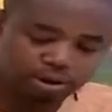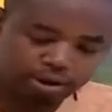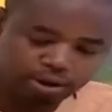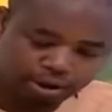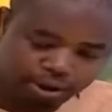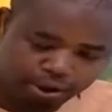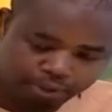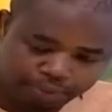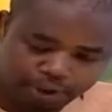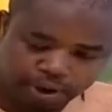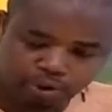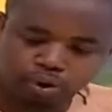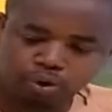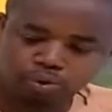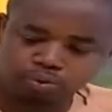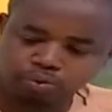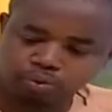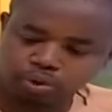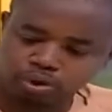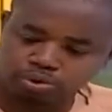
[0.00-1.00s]
The record
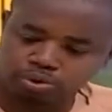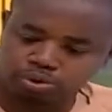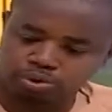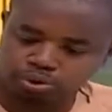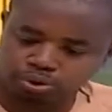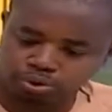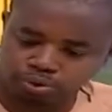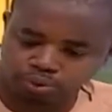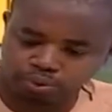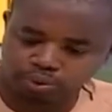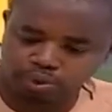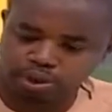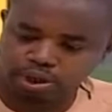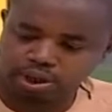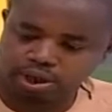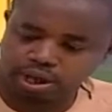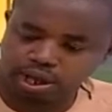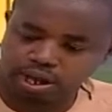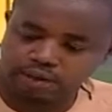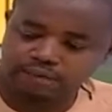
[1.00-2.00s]
will also show,
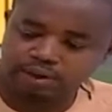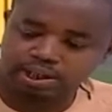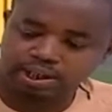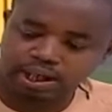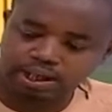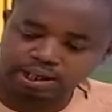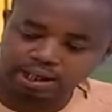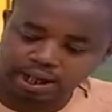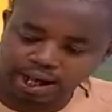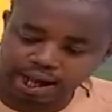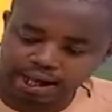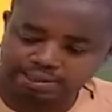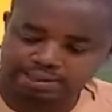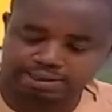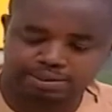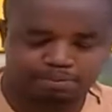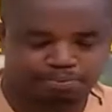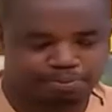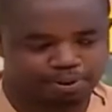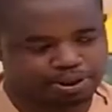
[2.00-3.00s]
even the
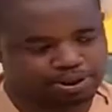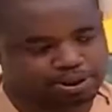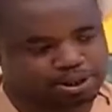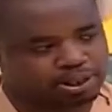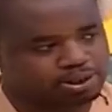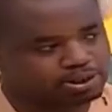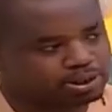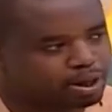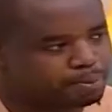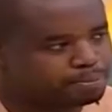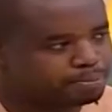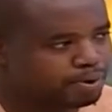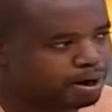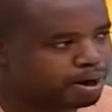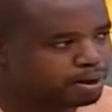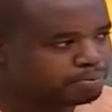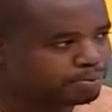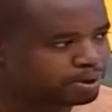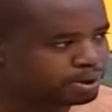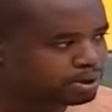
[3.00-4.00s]
last presidential
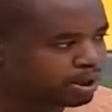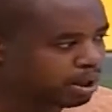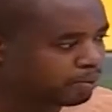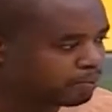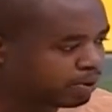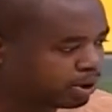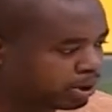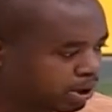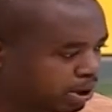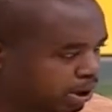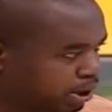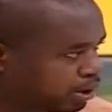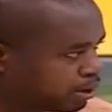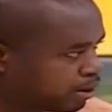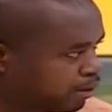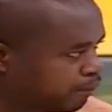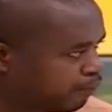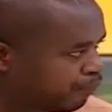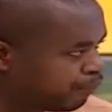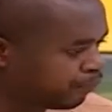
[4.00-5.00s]
primary that we did,
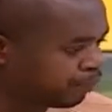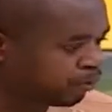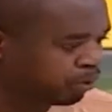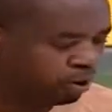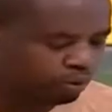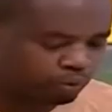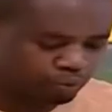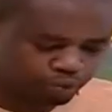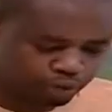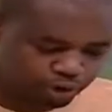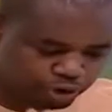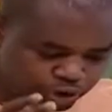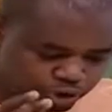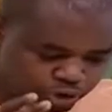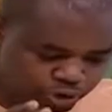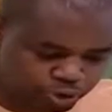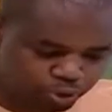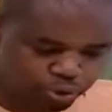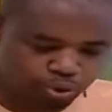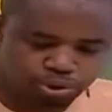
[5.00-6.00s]
we
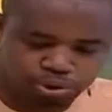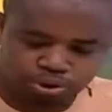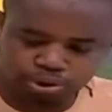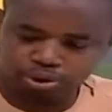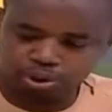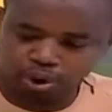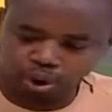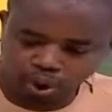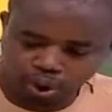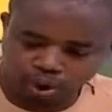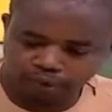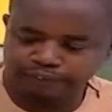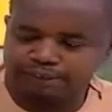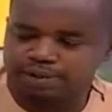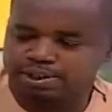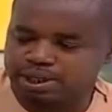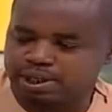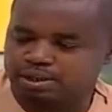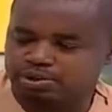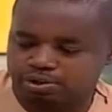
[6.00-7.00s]
used
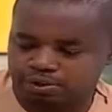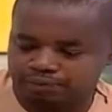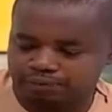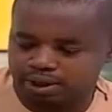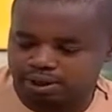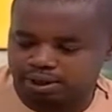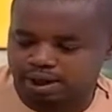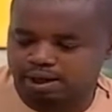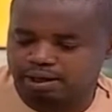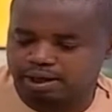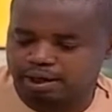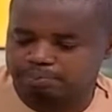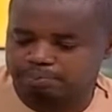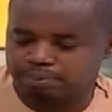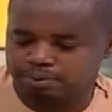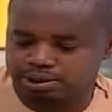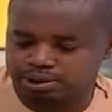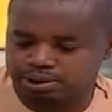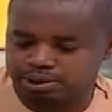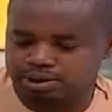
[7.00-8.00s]
officers of the Ghana
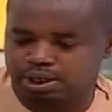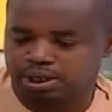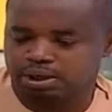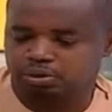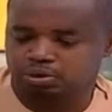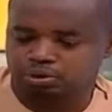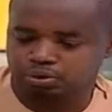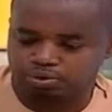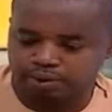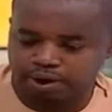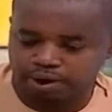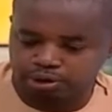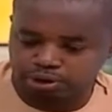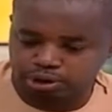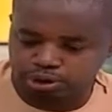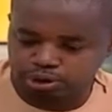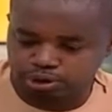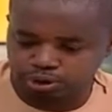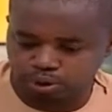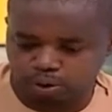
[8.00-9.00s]
Police to
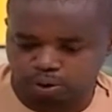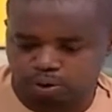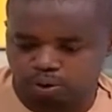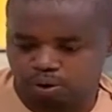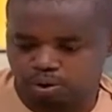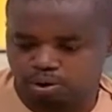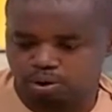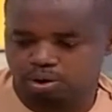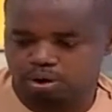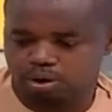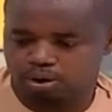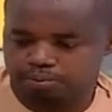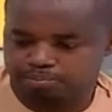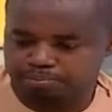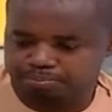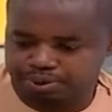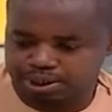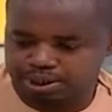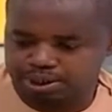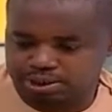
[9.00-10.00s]
ensure
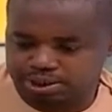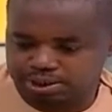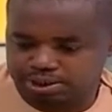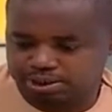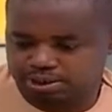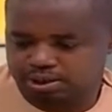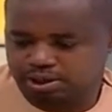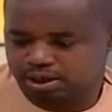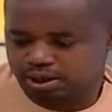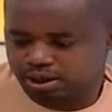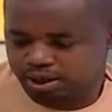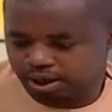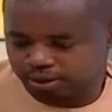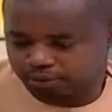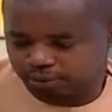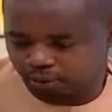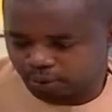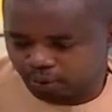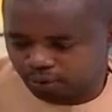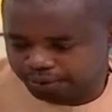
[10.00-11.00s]
peace and
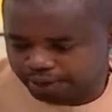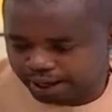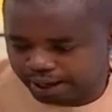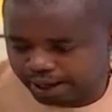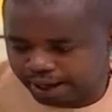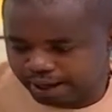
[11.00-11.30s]
order